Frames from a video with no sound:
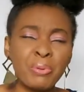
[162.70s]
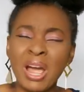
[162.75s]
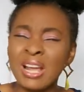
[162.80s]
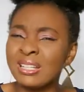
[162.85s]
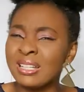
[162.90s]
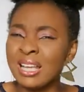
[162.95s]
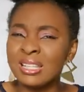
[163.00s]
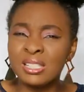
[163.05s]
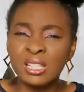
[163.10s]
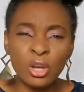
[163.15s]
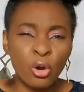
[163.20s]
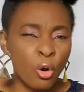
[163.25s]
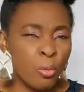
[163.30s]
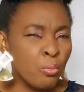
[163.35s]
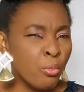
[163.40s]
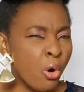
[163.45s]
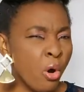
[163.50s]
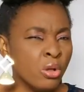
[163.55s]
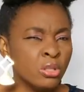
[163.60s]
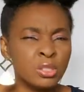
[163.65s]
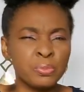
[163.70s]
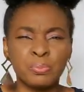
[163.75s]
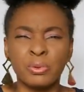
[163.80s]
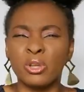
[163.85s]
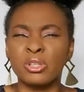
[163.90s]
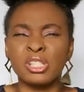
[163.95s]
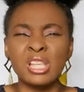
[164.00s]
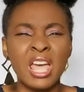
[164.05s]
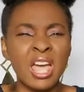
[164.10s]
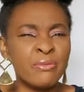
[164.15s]
Pregnancy hormones
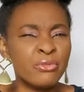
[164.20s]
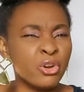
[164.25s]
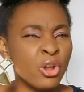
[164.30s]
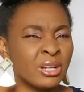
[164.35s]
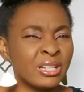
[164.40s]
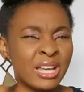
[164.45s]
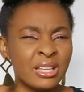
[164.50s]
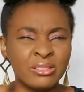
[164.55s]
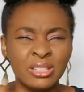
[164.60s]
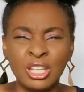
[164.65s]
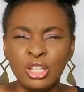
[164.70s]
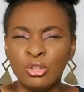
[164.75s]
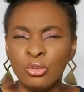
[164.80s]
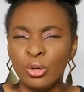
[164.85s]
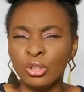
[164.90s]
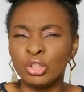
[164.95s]
plus every other thing,